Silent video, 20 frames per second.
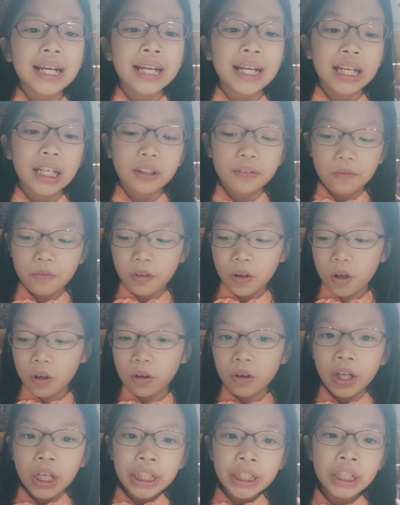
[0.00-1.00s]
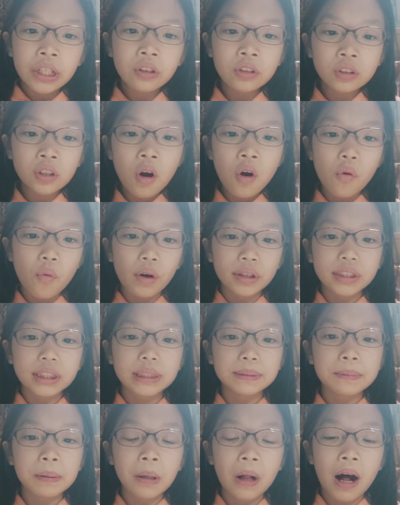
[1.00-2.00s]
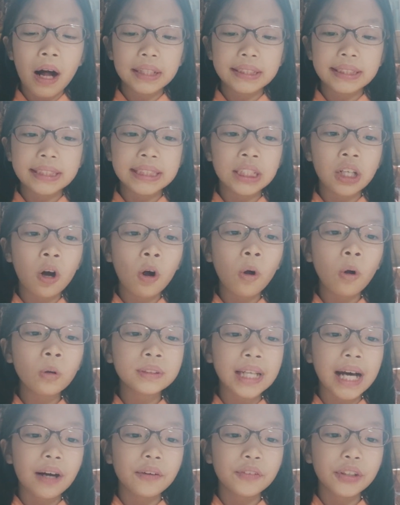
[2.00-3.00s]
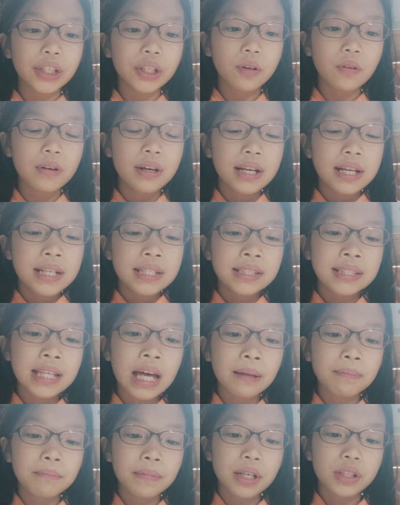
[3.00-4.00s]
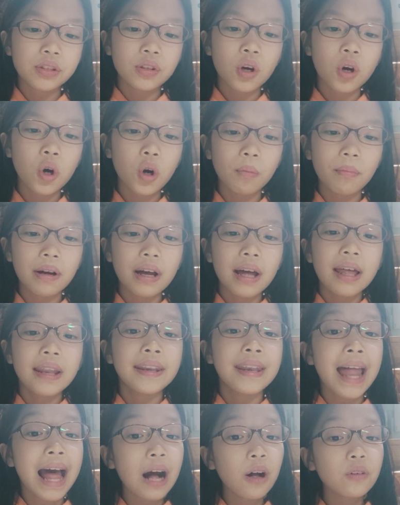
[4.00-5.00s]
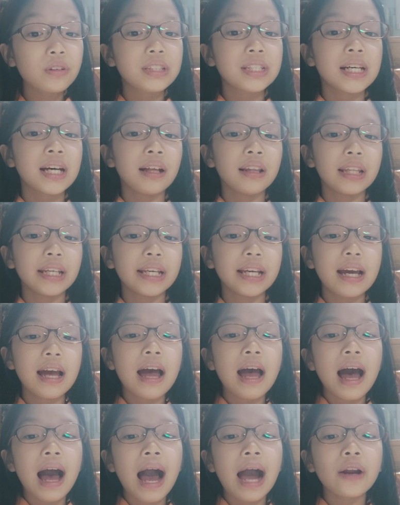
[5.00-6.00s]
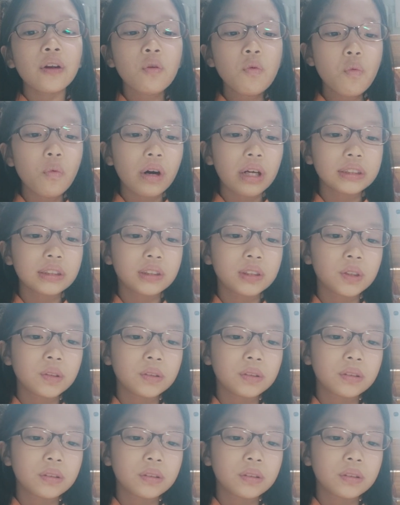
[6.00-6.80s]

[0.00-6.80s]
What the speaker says: Careful, you don't want to spill hot tea all down you, said Miss Hope. Now, Tilly, I don't want